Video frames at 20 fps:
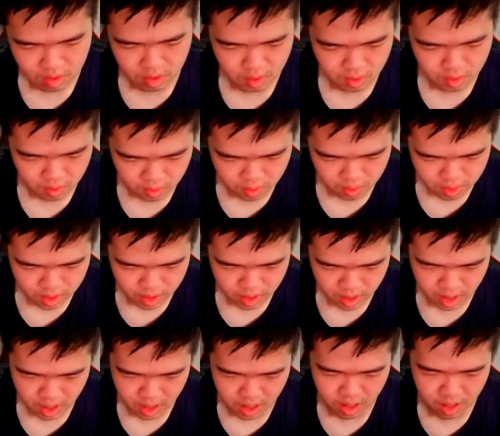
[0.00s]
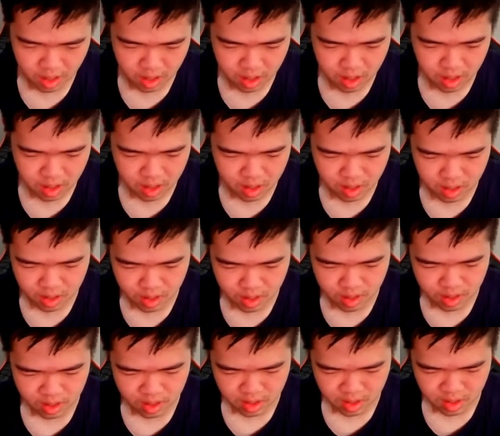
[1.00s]
Okay.
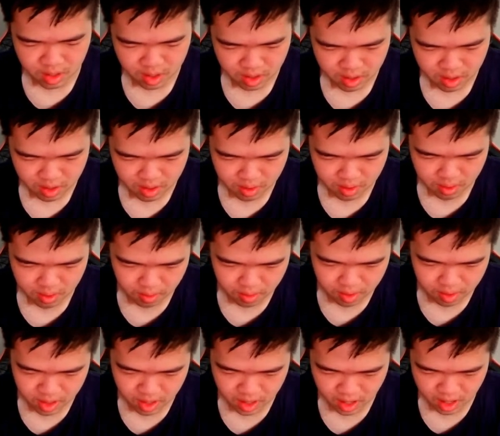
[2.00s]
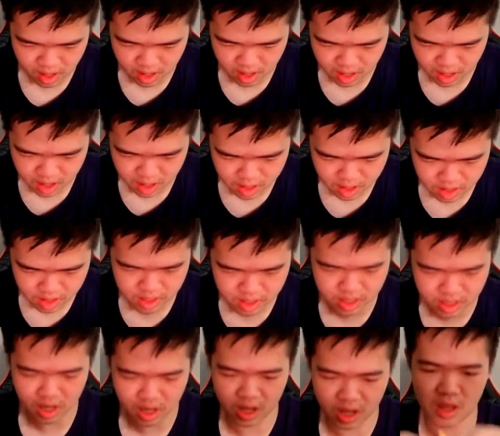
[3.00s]
Okay, let's
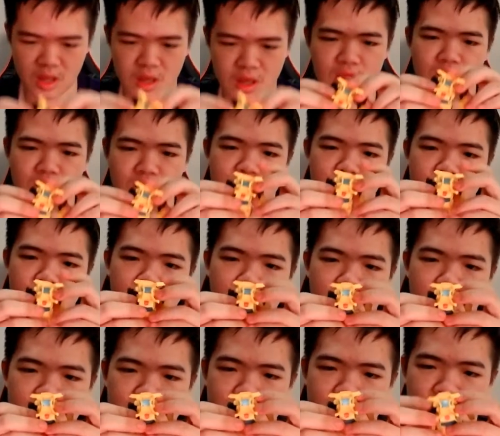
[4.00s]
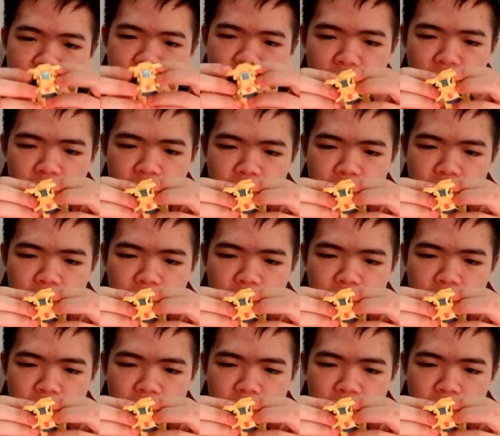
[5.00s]
see, let's see, let's see.